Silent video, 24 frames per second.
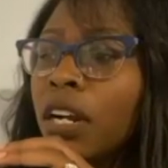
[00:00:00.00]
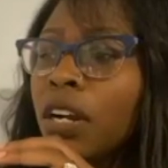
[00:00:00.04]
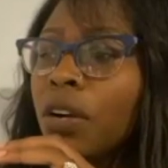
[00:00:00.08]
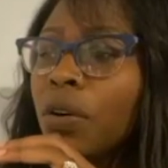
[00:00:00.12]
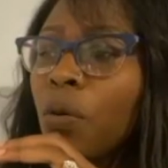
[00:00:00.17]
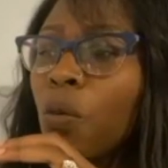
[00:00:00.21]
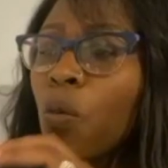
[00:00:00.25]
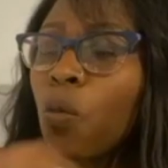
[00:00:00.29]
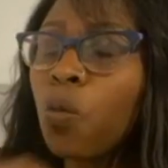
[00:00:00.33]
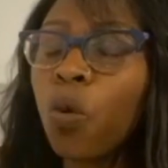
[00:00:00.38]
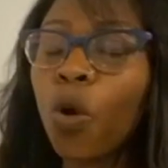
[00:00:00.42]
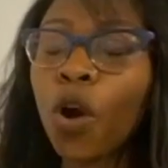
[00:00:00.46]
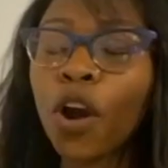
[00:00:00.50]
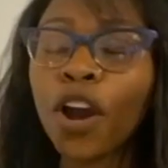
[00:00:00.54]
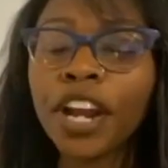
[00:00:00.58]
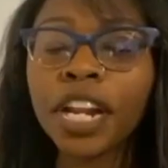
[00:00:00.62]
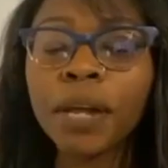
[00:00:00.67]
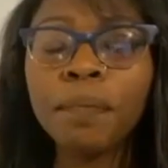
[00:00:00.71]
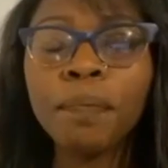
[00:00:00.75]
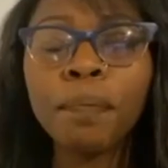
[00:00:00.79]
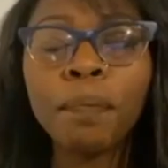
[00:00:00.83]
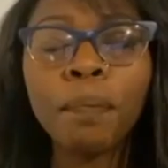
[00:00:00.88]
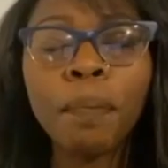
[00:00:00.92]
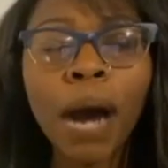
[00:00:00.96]
worried
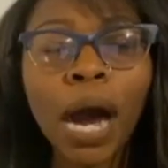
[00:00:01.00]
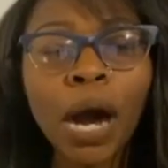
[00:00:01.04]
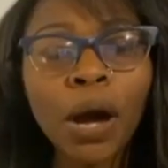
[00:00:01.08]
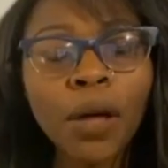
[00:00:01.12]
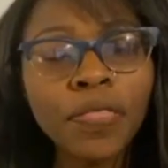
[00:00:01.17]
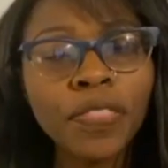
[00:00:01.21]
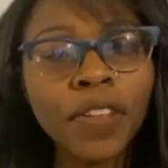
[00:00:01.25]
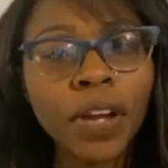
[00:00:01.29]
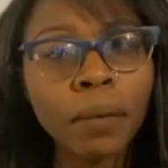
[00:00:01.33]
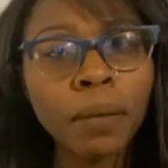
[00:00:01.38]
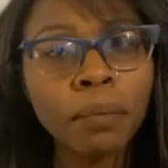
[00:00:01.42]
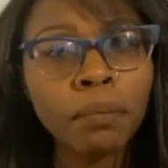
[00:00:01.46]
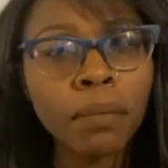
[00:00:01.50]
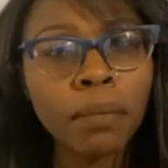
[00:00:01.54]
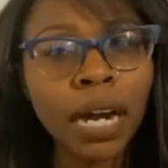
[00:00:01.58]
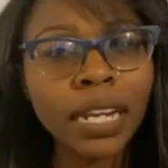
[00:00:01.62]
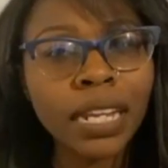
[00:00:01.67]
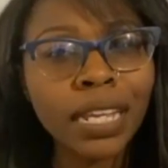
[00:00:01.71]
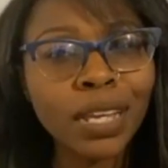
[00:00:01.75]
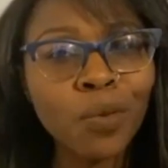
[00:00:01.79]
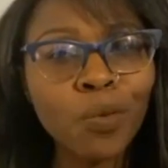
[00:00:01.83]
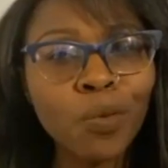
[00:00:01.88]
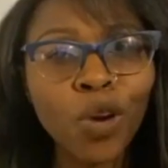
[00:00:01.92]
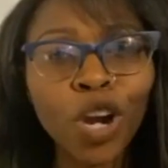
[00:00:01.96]
about their
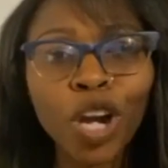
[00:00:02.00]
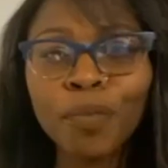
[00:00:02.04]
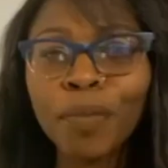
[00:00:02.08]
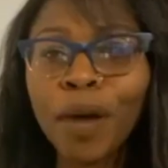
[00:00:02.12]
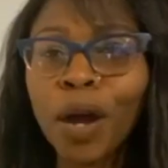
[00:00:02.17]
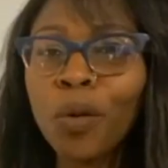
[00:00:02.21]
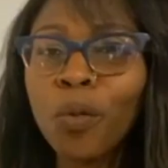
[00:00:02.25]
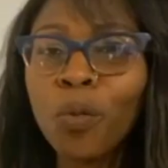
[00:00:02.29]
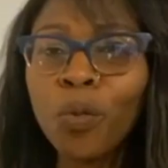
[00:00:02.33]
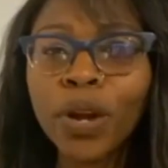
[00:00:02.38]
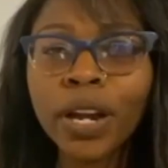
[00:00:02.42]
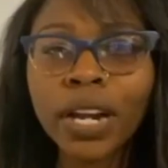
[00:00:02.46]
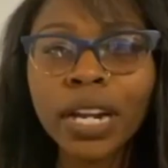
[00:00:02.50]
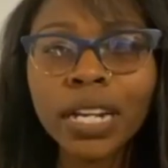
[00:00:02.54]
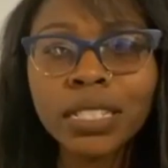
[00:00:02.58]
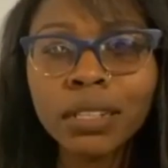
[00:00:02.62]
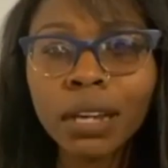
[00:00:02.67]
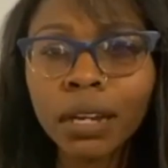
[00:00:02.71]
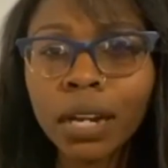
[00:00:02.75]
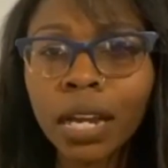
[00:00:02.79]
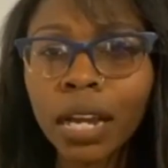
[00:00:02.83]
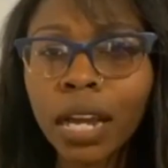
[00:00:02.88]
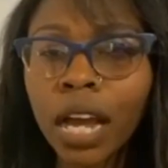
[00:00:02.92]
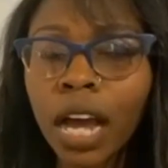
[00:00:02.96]
money, worried about where it's
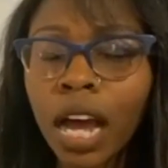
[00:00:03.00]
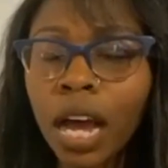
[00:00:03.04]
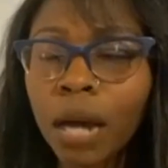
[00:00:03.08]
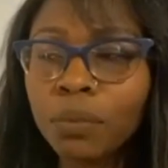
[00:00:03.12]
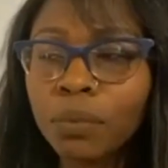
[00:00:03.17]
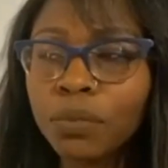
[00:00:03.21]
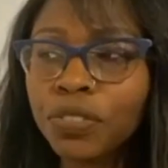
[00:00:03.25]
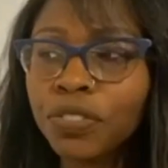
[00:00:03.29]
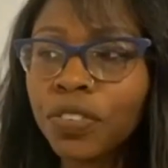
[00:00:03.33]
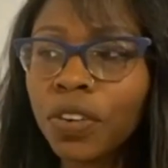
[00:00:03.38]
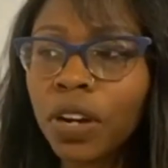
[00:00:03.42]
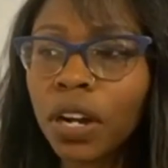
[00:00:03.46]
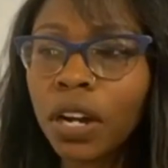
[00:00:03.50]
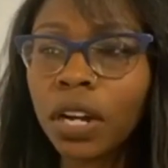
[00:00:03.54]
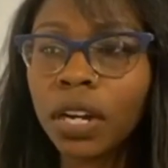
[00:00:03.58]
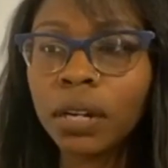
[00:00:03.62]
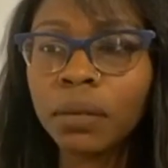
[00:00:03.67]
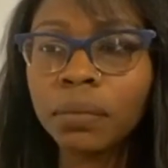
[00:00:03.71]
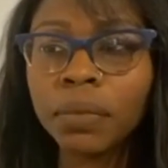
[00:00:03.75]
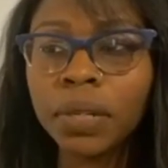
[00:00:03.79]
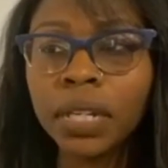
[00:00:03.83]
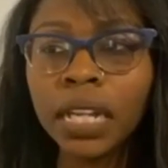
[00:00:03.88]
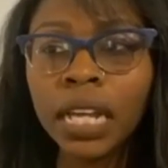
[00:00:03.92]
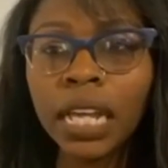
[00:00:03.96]
going to come
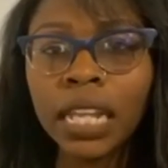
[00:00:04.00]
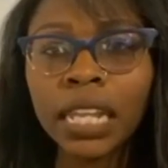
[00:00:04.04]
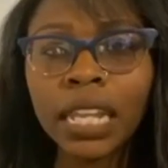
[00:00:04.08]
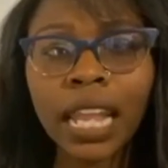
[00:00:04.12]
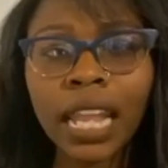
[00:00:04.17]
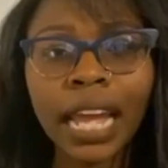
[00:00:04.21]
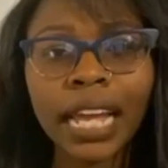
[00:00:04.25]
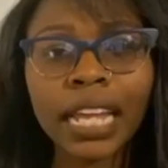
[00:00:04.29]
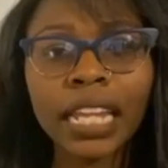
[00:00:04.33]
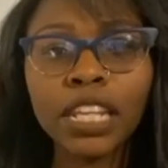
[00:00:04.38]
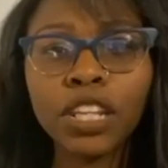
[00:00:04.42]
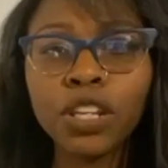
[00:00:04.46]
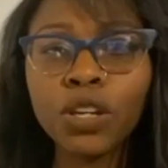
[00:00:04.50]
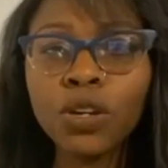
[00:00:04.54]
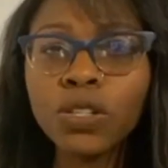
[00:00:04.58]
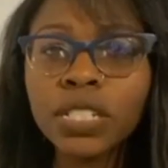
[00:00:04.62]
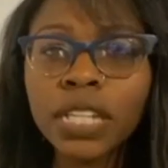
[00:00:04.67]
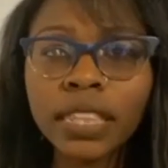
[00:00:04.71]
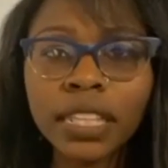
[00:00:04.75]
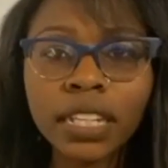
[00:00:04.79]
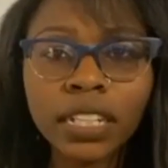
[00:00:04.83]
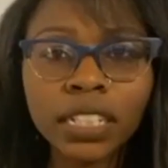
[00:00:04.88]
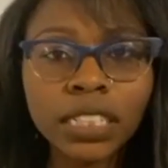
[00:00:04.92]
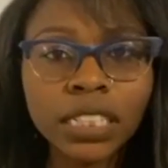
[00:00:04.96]
from, like
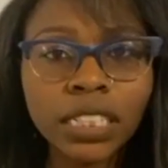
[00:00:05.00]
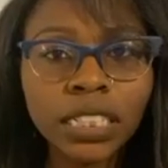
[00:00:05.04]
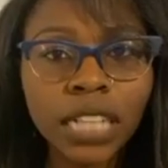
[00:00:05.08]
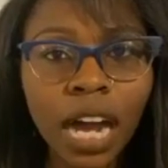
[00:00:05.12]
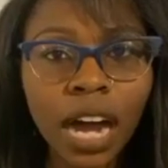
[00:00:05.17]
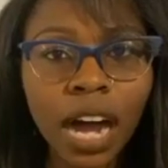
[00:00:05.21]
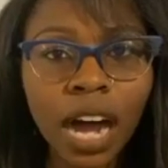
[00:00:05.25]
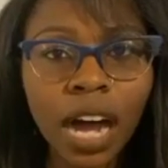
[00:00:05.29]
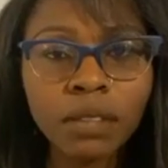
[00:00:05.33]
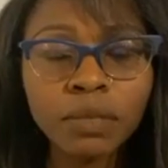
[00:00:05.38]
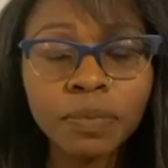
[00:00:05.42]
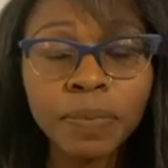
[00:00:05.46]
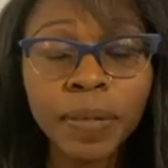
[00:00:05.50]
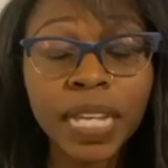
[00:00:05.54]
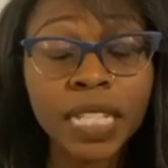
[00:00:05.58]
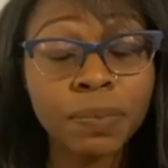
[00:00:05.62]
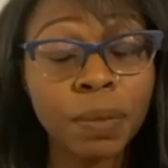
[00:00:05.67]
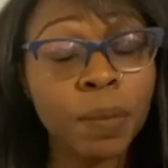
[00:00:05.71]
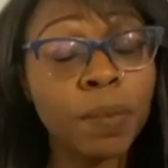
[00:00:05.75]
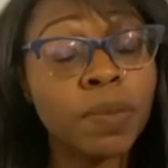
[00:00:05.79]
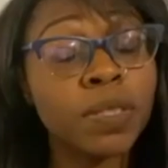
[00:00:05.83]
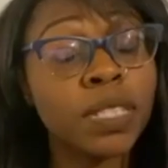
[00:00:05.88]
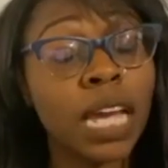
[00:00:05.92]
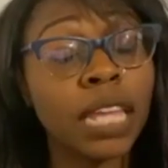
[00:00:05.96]
losing their jobs, because
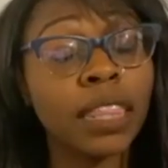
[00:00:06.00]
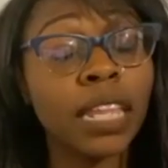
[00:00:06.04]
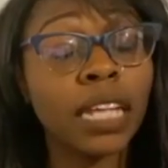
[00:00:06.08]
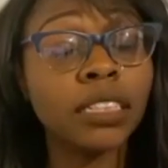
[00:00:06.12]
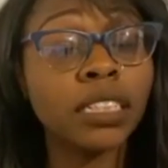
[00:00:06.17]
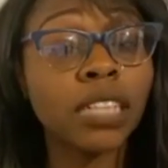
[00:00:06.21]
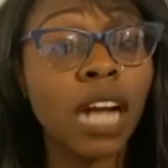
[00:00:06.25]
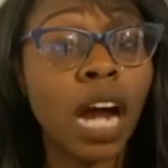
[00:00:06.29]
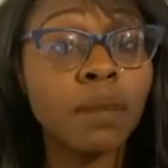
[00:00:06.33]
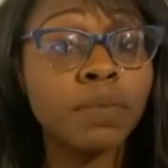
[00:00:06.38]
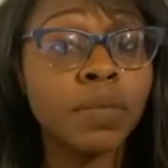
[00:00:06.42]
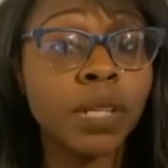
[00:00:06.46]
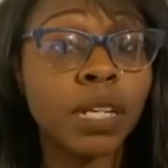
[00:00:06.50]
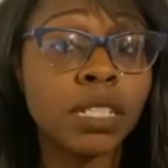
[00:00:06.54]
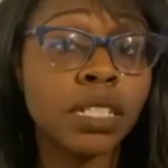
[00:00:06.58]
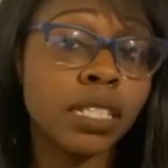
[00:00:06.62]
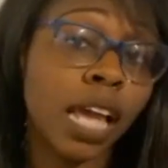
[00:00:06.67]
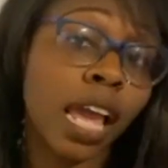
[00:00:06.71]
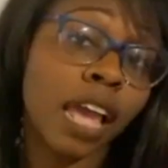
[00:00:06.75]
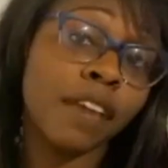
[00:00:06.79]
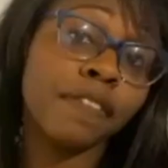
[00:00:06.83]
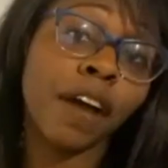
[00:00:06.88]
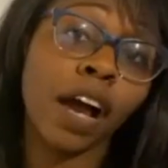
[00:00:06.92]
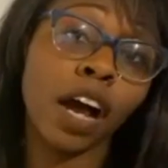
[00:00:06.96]
people say that jobs are
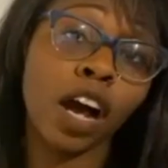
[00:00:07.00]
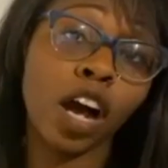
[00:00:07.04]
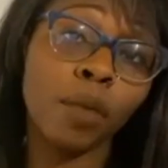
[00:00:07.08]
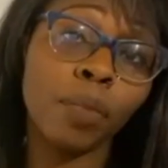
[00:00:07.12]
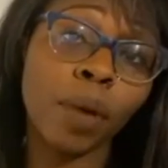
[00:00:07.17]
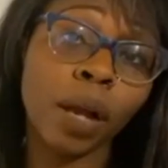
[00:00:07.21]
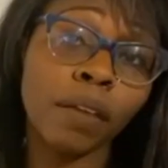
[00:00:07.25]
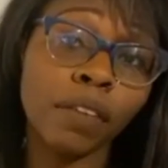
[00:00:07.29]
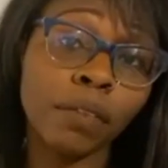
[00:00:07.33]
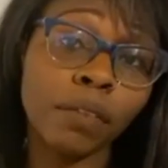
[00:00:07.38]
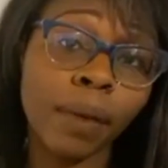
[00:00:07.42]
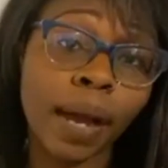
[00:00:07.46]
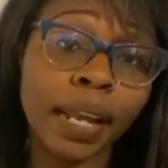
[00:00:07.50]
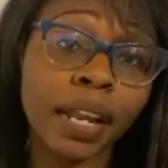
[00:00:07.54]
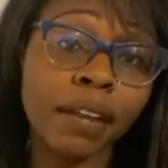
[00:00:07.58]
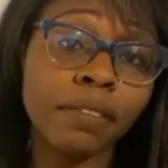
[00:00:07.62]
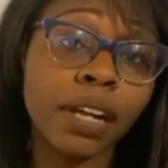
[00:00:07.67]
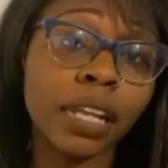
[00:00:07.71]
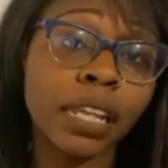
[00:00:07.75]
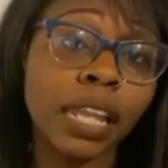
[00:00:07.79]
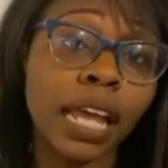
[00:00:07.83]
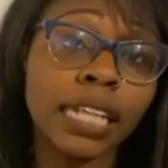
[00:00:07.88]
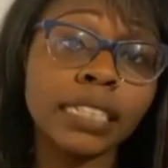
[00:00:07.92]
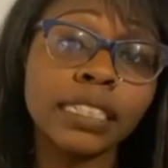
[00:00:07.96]
safe. I hope everybody
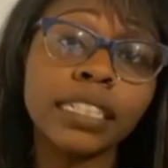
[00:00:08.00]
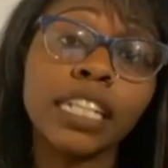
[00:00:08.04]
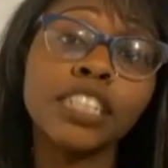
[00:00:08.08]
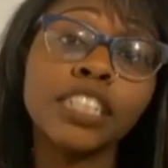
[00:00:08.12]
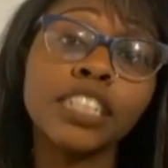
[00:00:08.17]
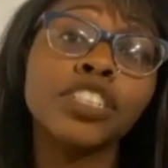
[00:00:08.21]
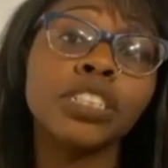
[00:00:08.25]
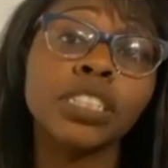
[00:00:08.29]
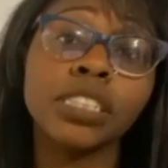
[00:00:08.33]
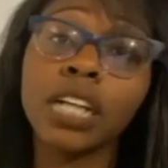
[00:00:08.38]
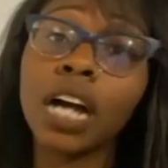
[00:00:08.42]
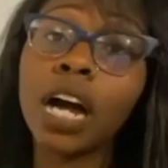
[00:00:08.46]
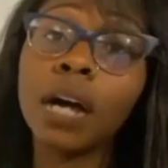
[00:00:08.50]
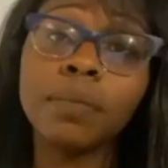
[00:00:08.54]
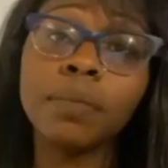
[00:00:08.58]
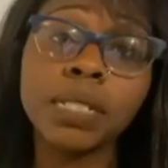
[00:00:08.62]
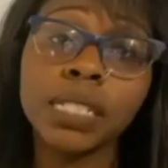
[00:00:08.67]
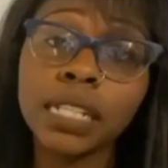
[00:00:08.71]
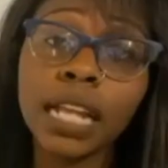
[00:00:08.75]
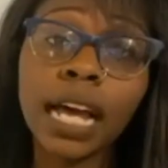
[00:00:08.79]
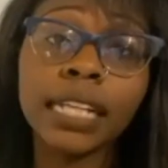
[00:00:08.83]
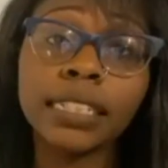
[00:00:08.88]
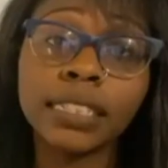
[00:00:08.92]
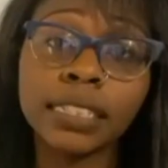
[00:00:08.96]
realized that your job is
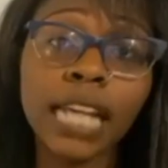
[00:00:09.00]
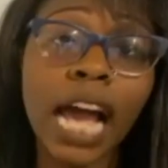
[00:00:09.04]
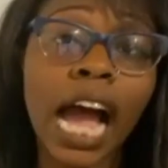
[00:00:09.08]
not.